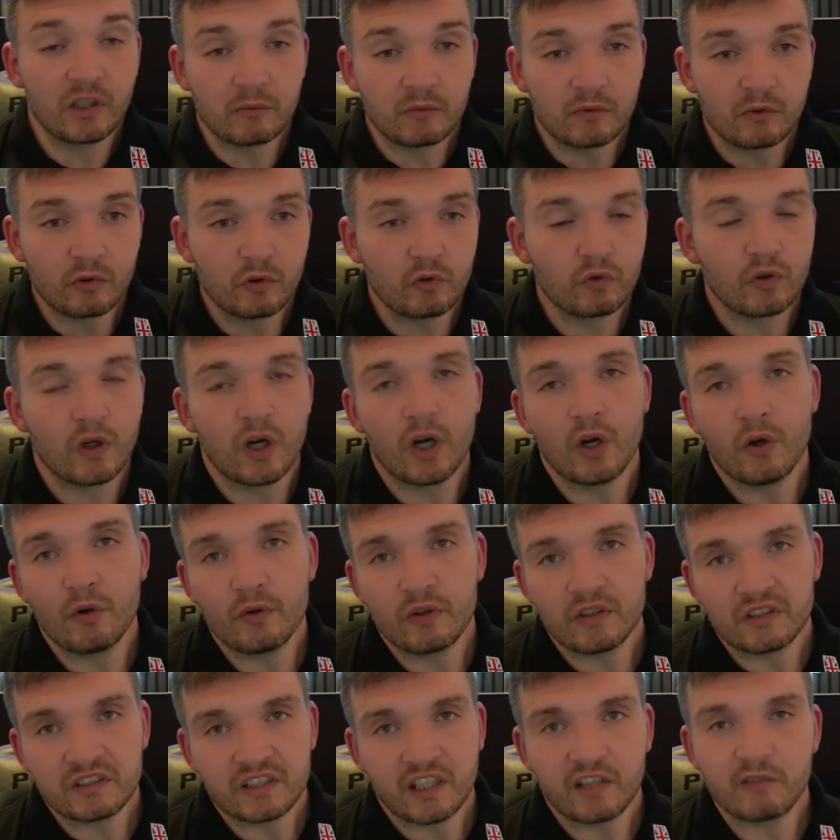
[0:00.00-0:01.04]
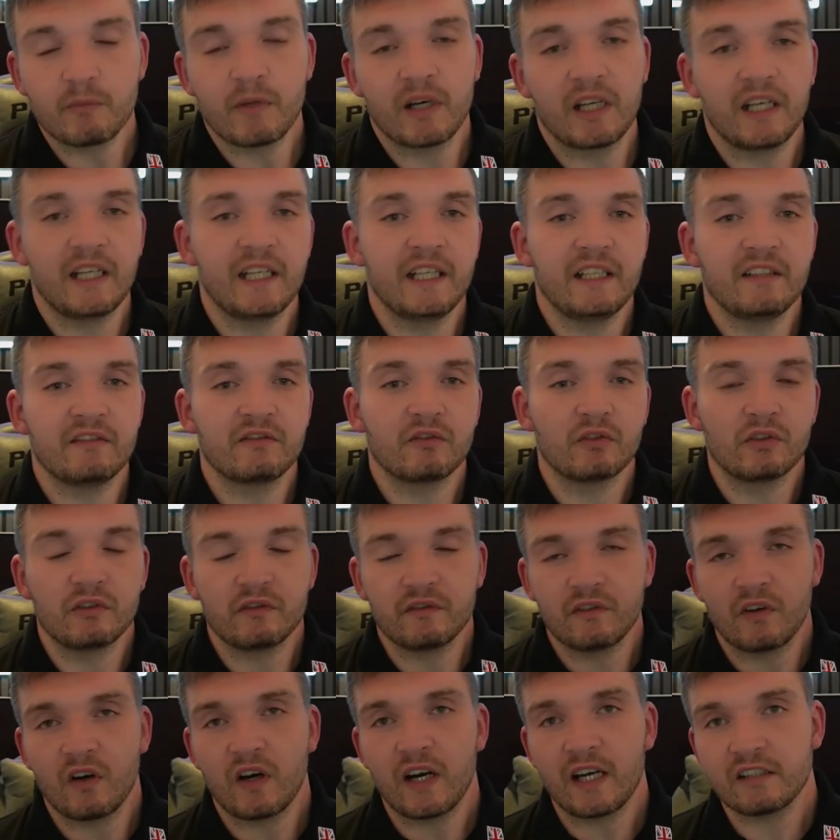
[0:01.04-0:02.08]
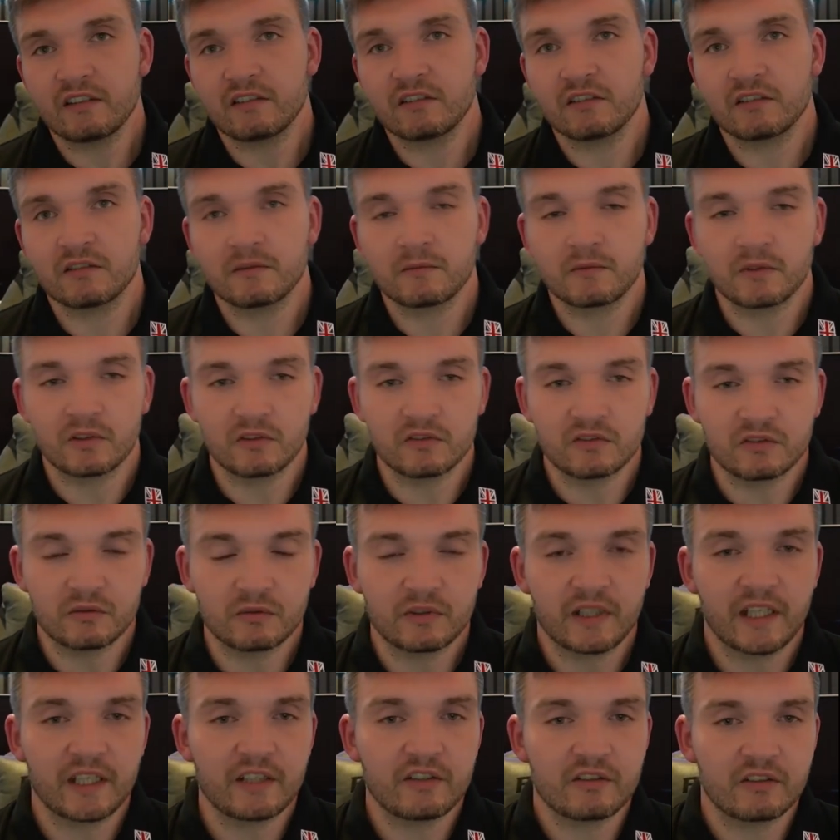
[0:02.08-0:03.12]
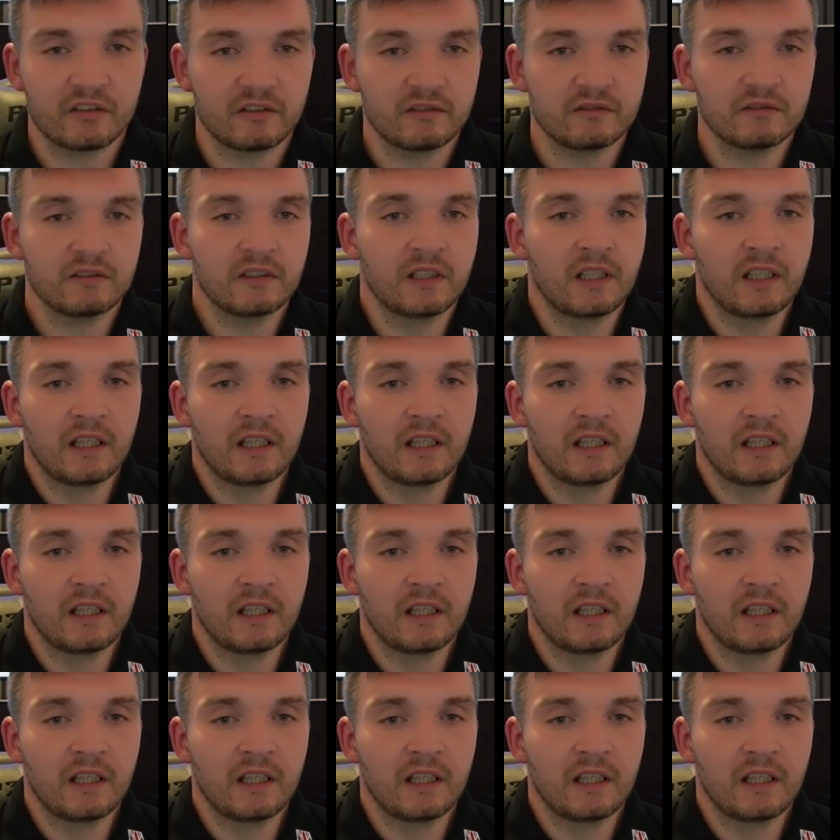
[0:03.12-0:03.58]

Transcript: grow, to save money, for advice, consultation,